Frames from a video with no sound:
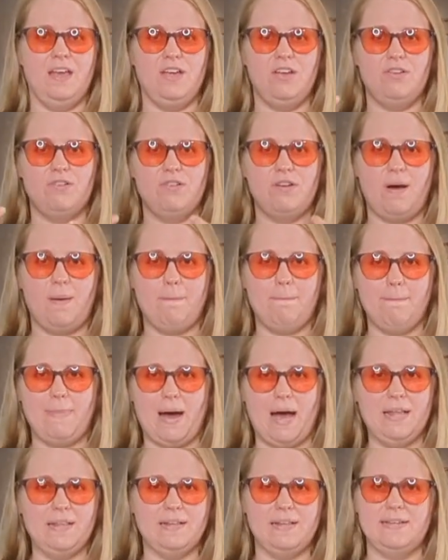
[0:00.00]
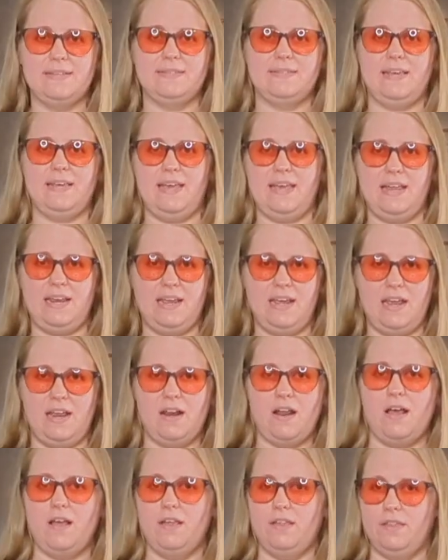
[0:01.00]
You're not mindlessly
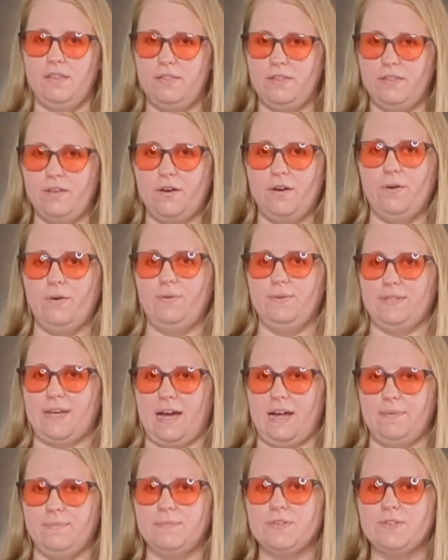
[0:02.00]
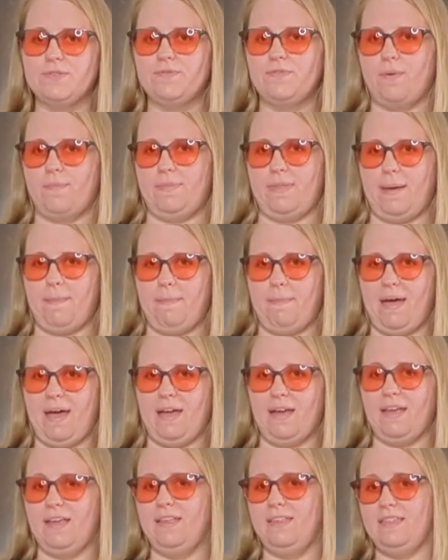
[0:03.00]
eating those items from that
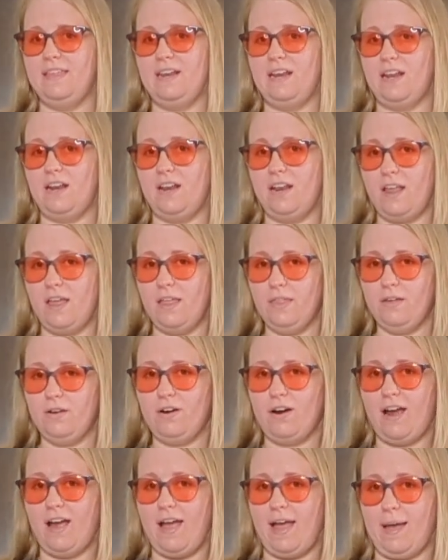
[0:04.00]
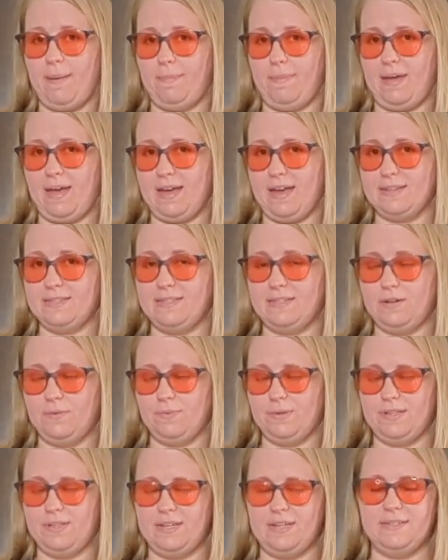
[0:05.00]
bag. Then another happy accident
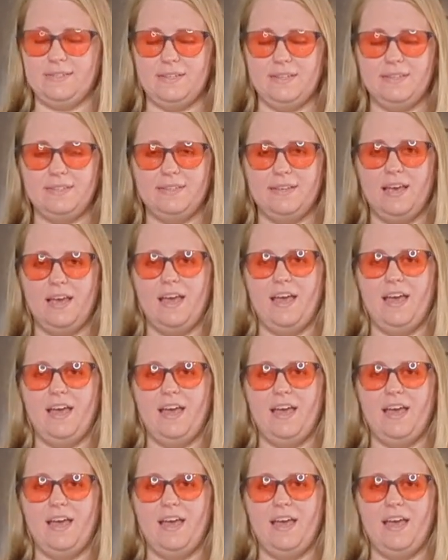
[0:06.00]
with these is